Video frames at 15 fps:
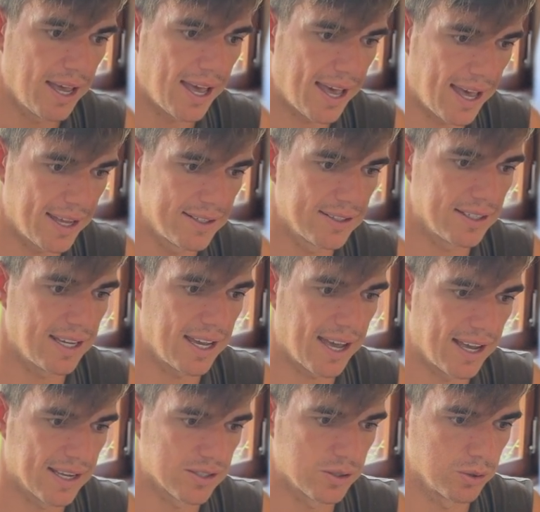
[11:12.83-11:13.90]
and it
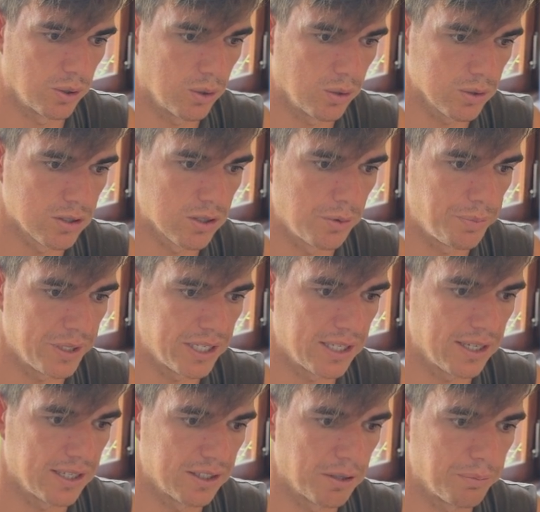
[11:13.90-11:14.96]
has to also
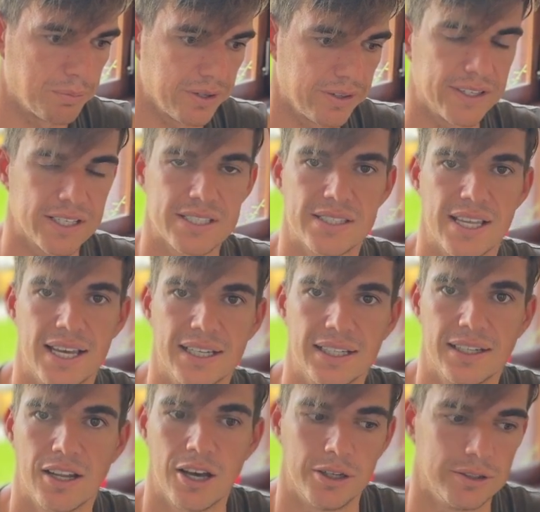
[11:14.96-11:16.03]
be in the previous
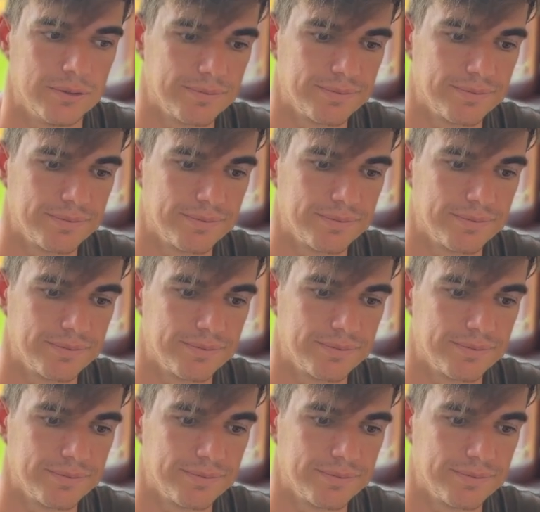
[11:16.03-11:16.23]
daily low,